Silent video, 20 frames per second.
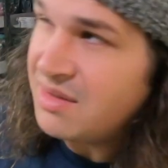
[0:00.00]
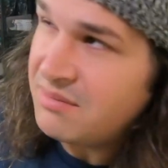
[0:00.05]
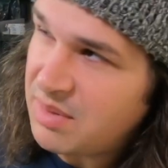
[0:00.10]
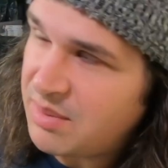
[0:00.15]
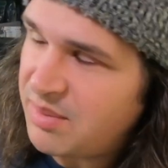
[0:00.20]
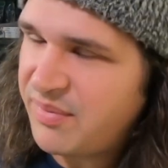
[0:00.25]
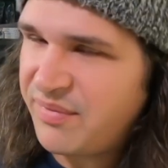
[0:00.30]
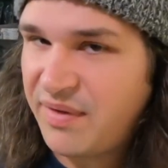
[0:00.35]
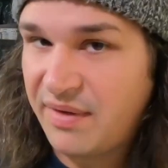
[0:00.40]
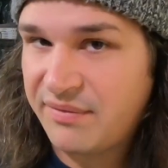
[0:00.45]

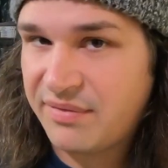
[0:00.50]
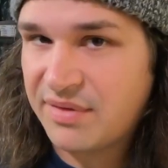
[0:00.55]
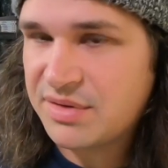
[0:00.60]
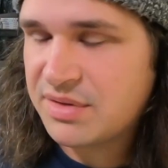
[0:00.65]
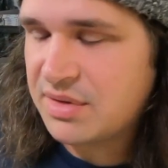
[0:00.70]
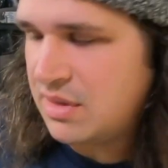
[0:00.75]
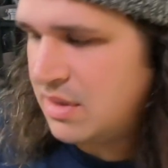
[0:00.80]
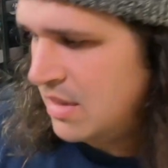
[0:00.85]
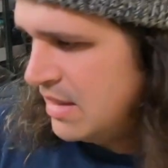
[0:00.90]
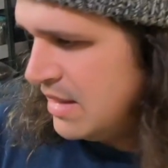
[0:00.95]
Maybe
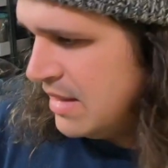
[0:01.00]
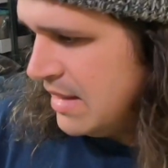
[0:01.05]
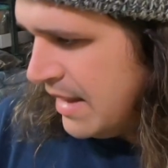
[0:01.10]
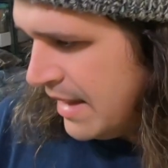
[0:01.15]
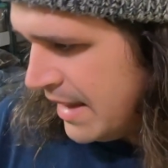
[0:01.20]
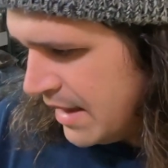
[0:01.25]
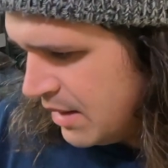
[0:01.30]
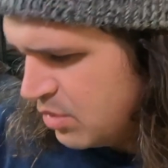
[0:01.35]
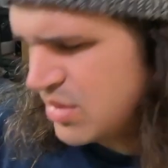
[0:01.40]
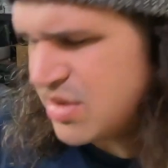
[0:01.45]
500
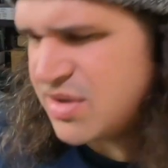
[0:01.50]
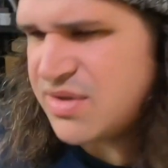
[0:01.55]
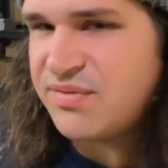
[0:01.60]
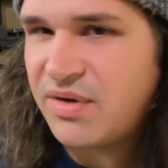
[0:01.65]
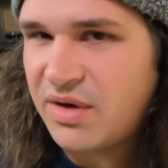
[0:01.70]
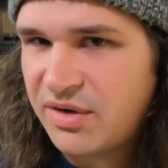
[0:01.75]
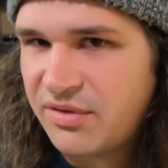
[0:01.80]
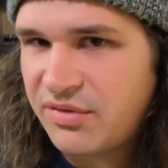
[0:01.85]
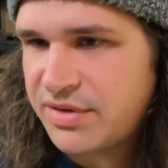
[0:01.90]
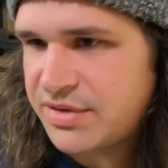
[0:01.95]
uh, which is
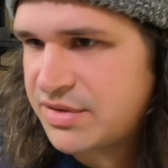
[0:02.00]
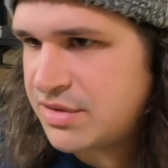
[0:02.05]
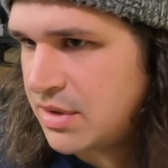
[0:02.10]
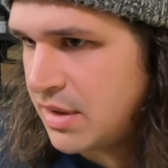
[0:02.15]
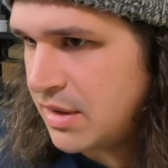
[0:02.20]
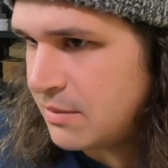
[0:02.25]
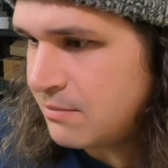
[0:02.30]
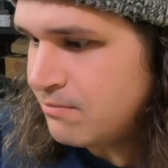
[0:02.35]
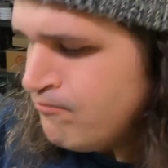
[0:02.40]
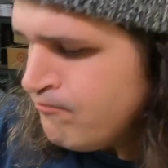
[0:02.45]
very
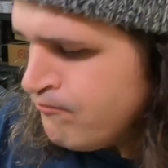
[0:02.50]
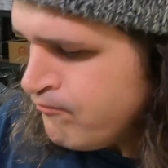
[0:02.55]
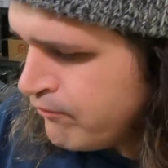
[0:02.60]
frustrating.